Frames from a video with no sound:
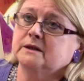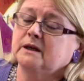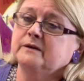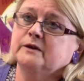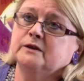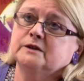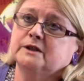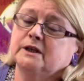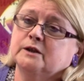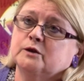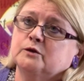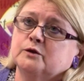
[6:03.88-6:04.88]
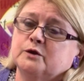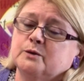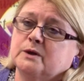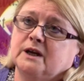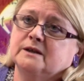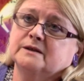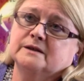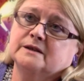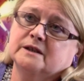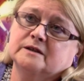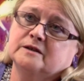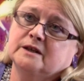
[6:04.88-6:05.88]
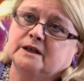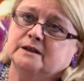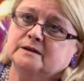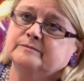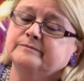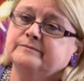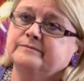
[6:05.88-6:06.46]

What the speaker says: and I've only taken on 2 clients in 6 years.